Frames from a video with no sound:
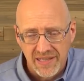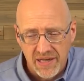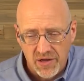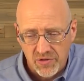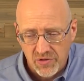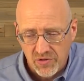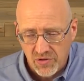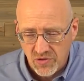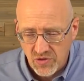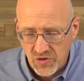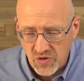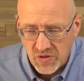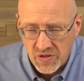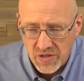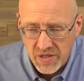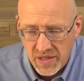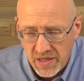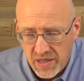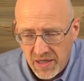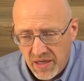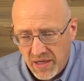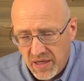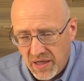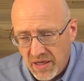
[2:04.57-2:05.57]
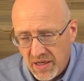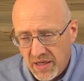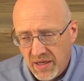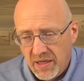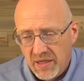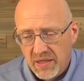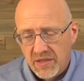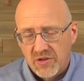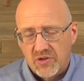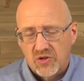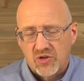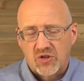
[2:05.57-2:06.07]
Now, there's
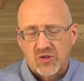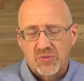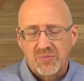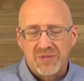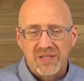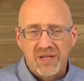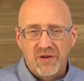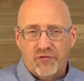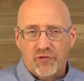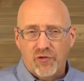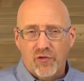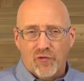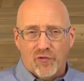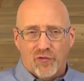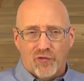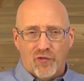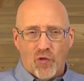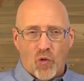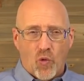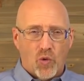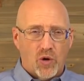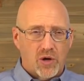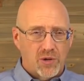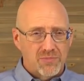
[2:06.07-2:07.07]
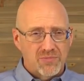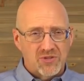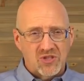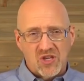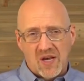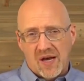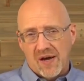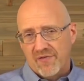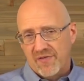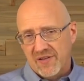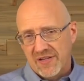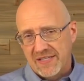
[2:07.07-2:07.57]
there's some different forms
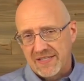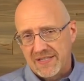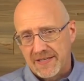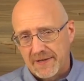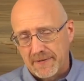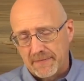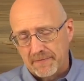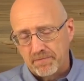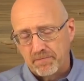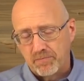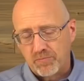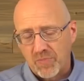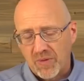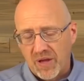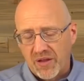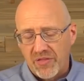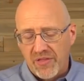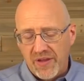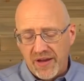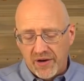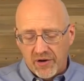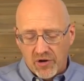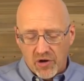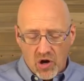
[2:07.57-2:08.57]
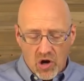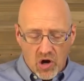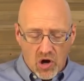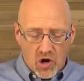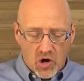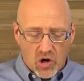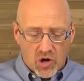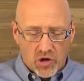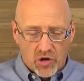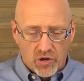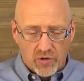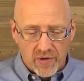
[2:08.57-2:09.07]
of it. There
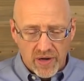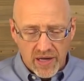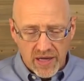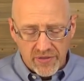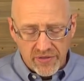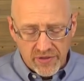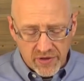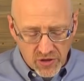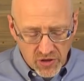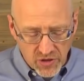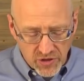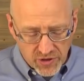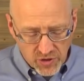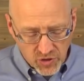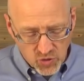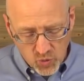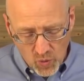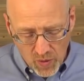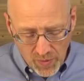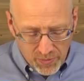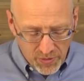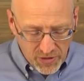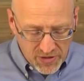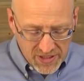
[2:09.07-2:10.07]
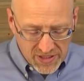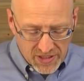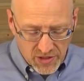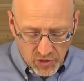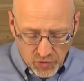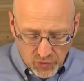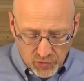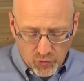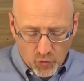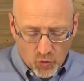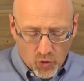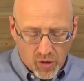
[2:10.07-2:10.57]
are uh, there, there's one
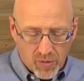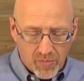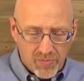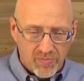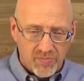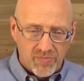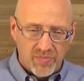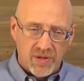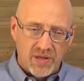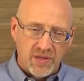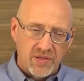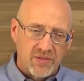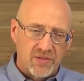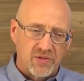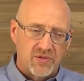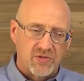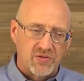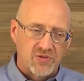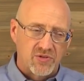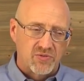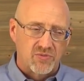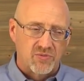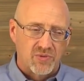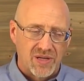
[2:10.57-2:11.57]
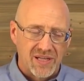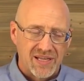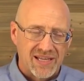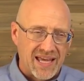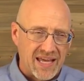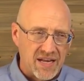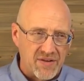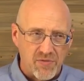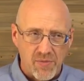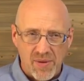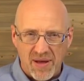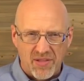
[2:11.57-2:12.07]
particular form. Uh, there's really
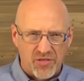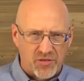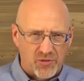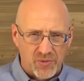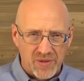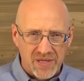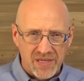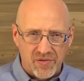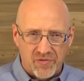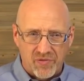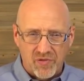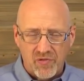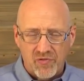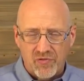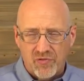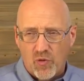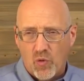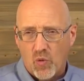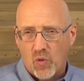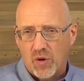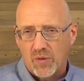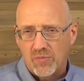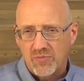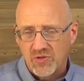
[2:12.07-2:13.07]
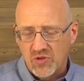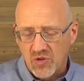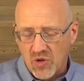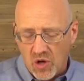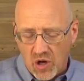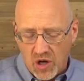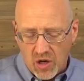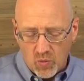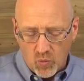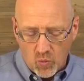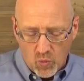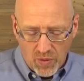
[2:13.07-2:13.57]
kind of about three different forms.
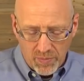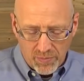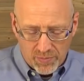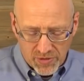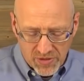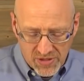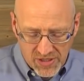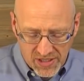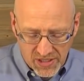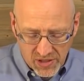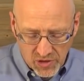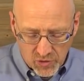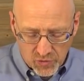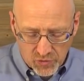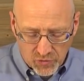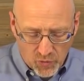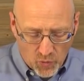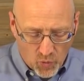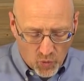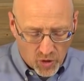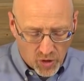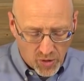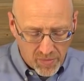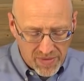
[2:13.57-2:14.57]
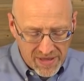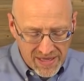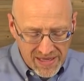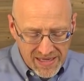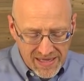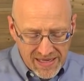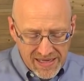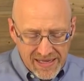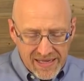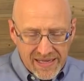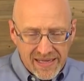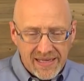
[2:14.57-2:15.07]
Uh, one particular form
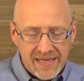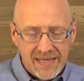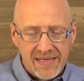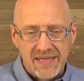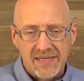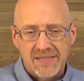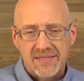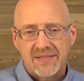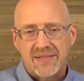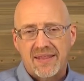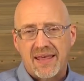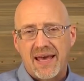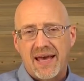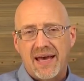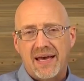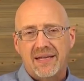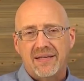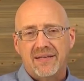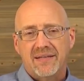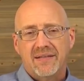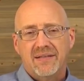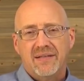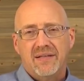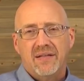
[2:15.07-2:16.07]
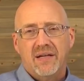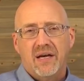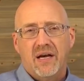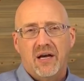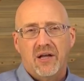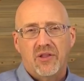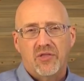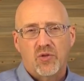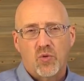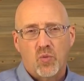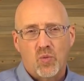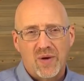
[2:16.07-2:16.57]
is that
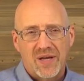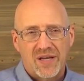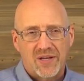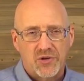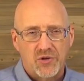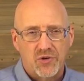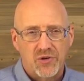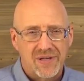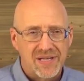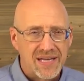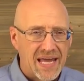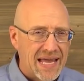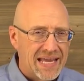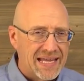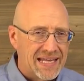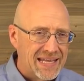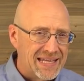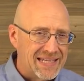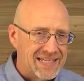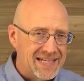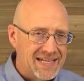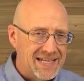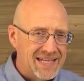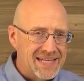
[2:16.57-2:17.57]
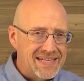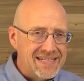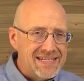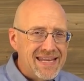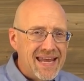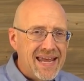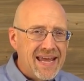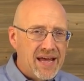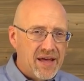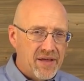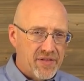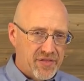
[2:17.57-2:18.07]
uh, the wicked are annihilated at
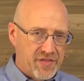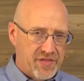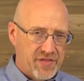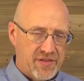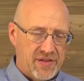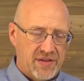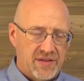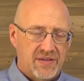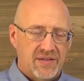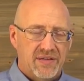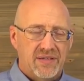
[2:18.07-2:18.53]
death.